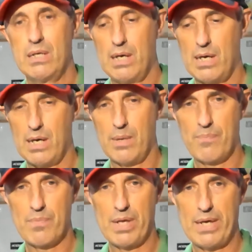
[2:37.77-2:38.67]
Uh,
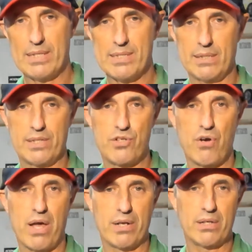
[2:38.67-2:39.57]
it's
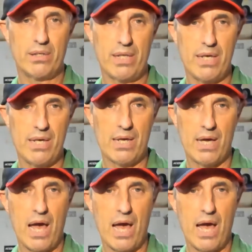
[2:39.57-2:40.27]
electronically